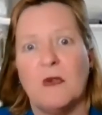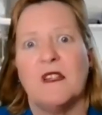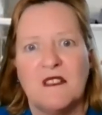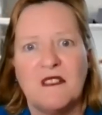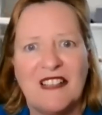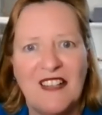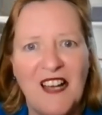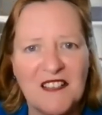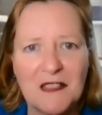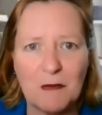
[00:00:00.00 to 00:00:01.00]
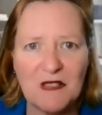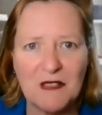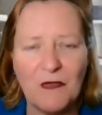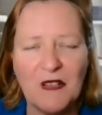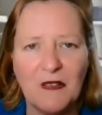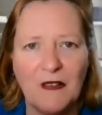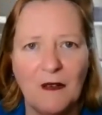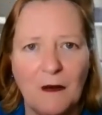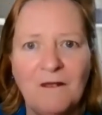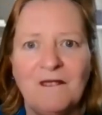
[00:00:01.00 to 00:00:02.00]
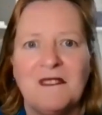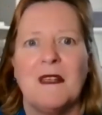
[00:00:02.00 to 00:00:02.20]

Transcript: doing this class specifically on